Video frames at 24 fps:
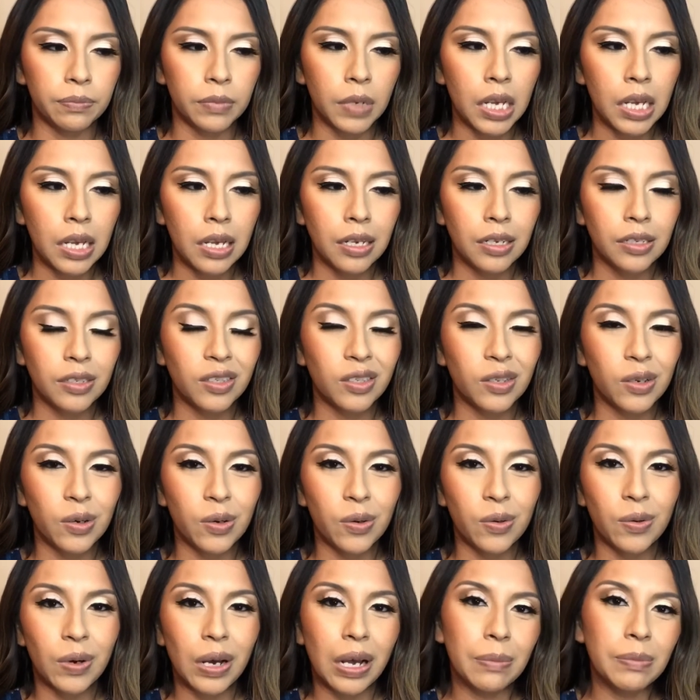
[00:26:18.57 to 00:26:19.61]
So
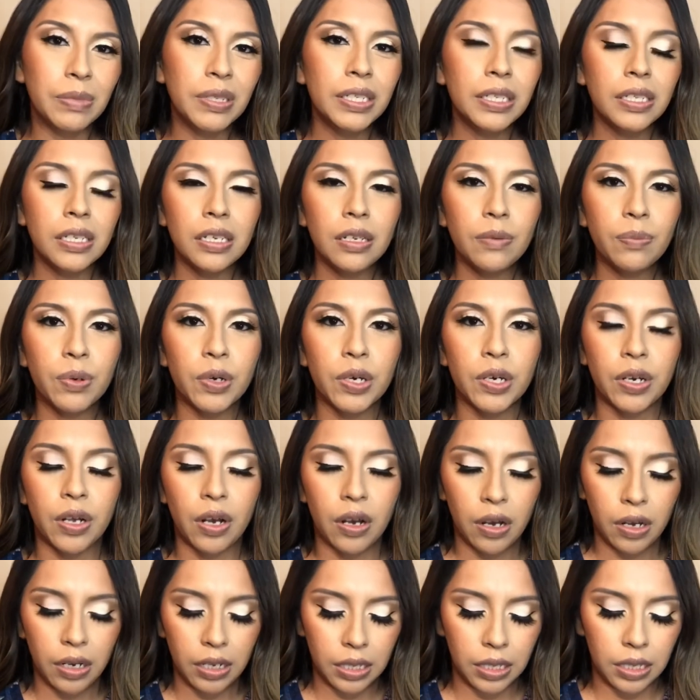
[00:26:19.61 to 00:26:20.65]
I'm just gonna put
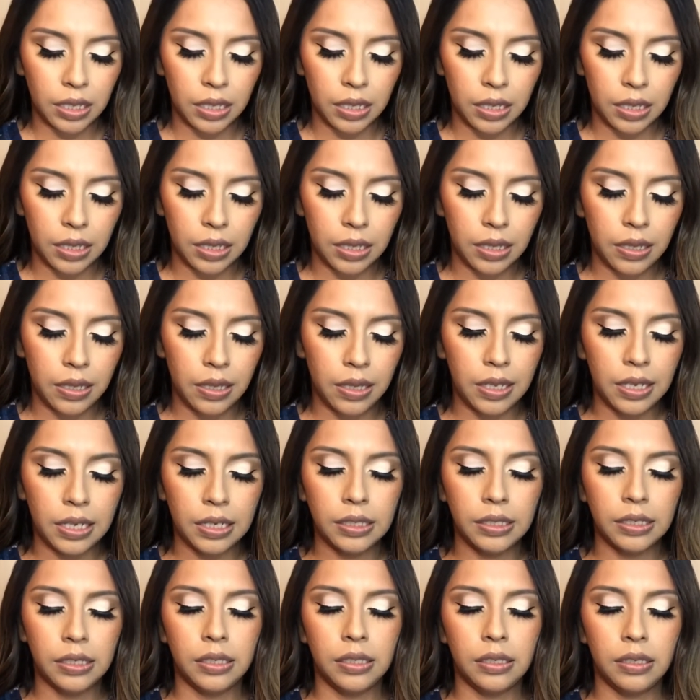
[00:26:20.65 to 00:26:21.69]
on
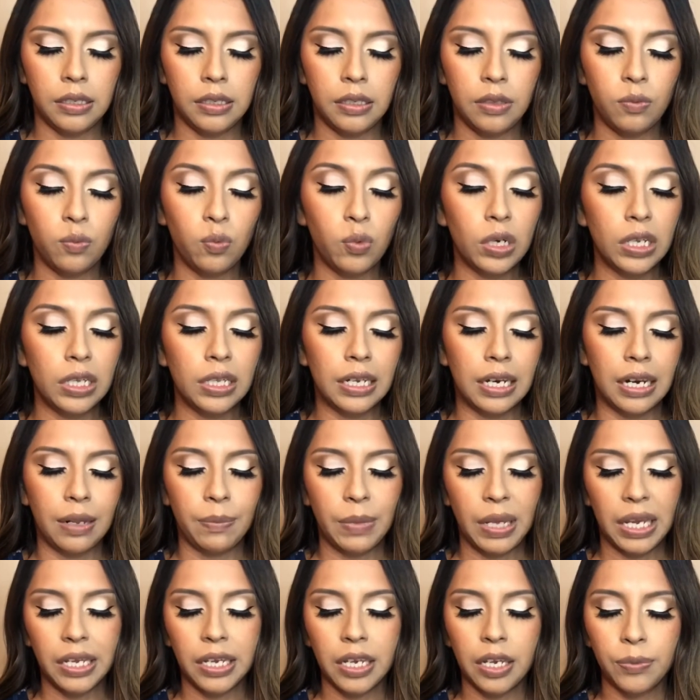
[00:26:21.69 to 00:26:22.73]
this one that I'm
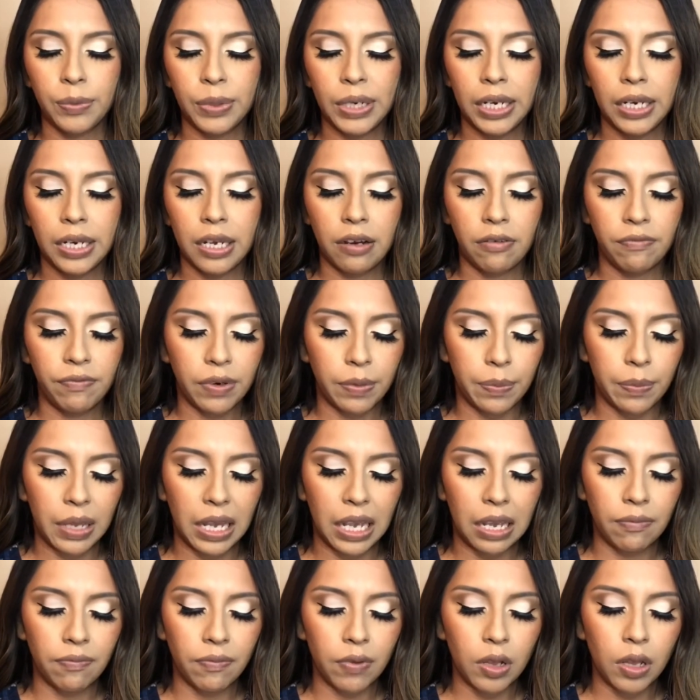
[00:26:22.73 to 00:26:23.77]
liking right now from
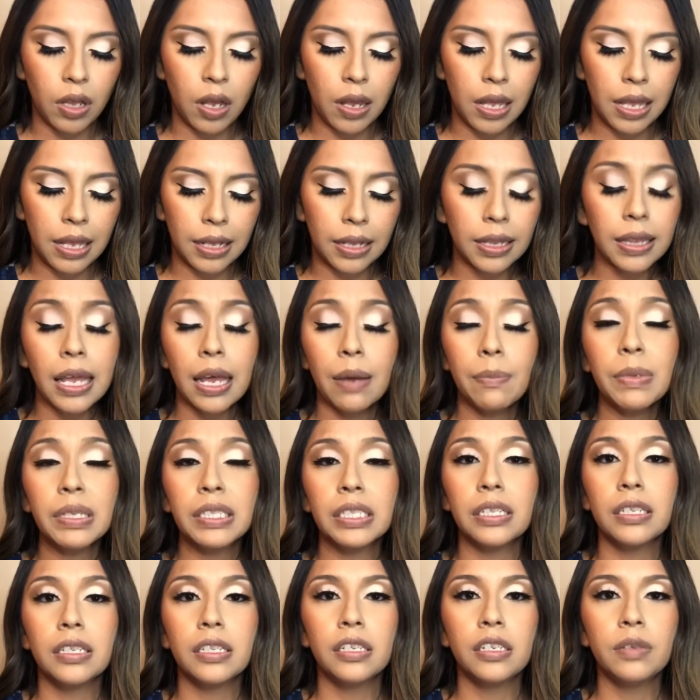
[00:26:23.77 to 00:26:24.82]
Life Glam. It's a
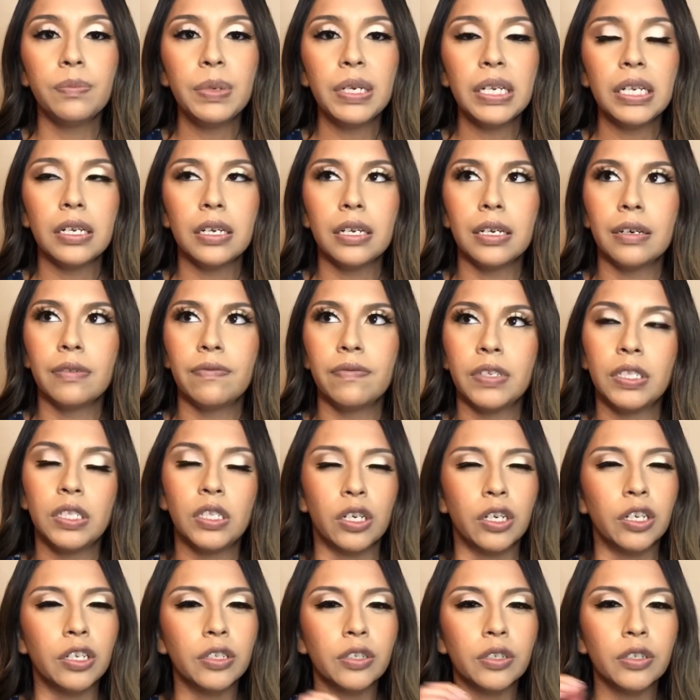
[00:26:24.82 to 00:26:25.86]
little bit of a
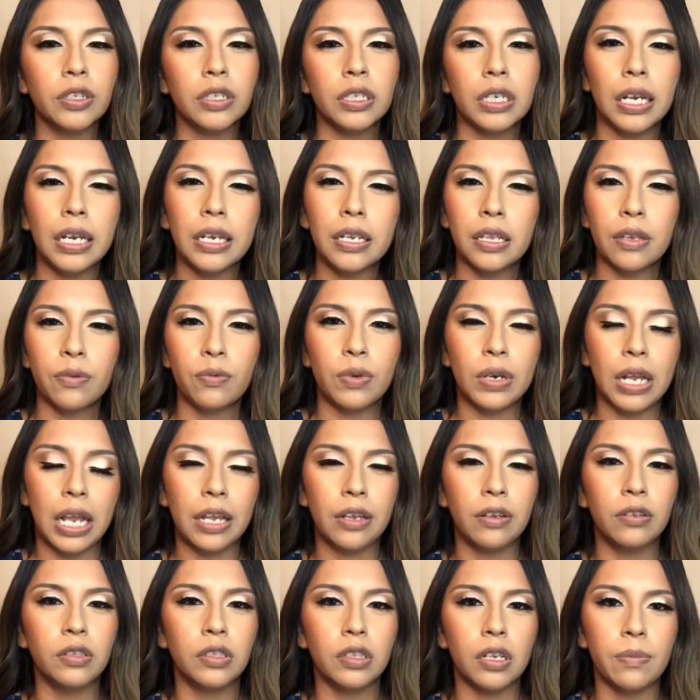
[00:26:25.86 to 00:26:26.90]
darker shade than what I
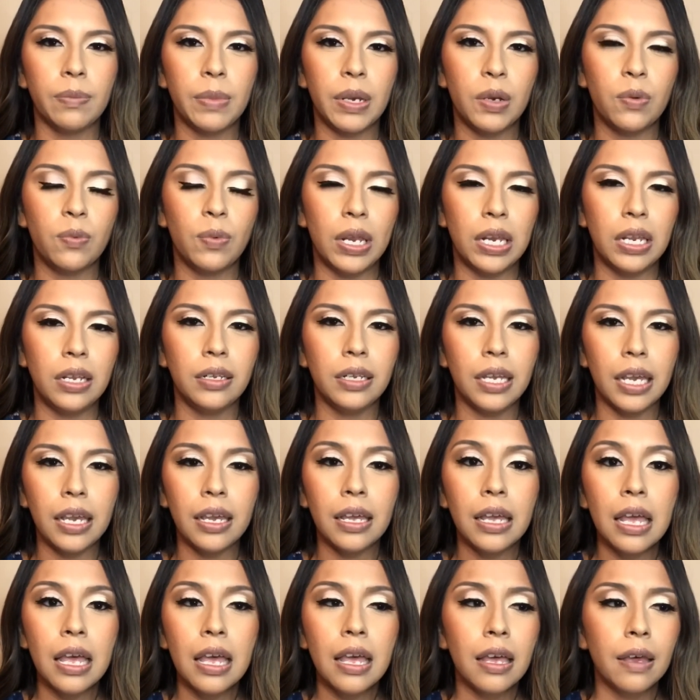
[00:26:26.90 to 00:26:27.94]
used on my wedding day,
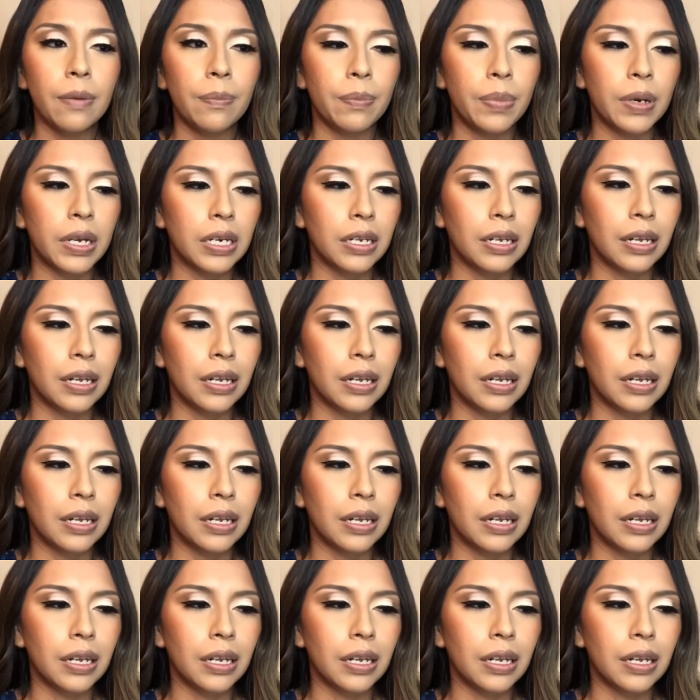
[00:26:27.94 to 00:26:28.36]
but